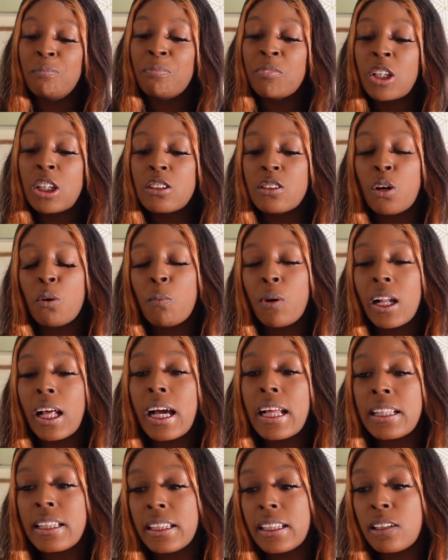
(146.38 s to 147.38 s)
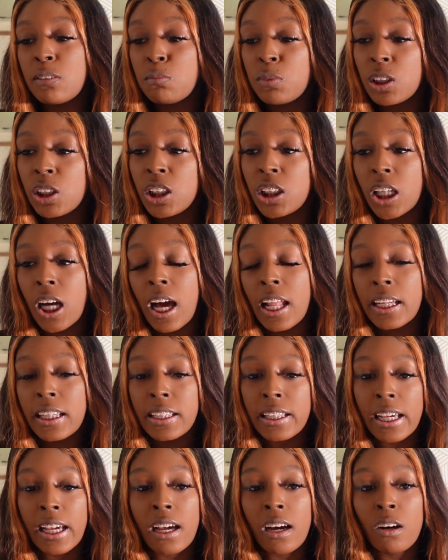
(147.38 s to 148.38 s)
So what I did was jotted
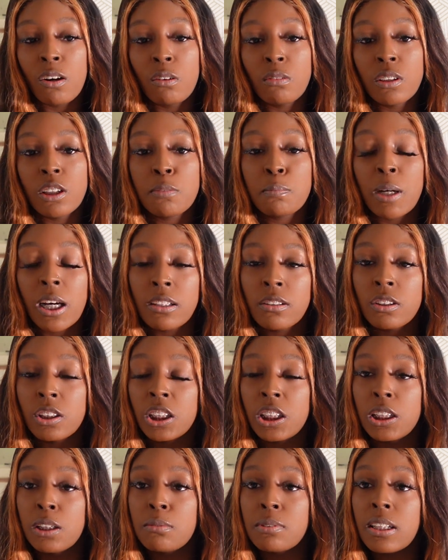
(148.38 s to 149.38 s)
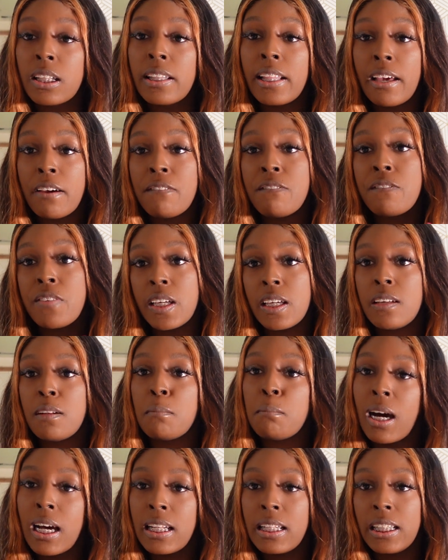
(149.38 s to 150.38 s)
down the sponsorships that fit
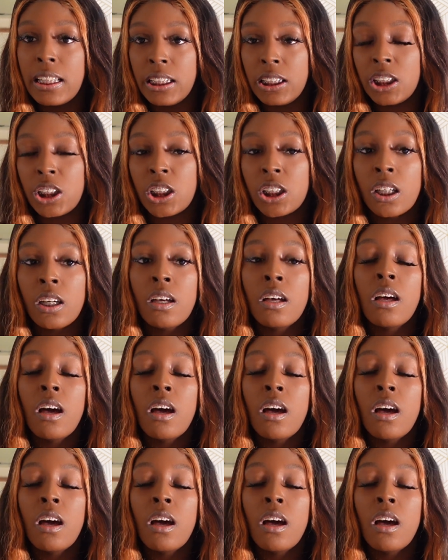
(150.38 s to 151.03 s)
my niche.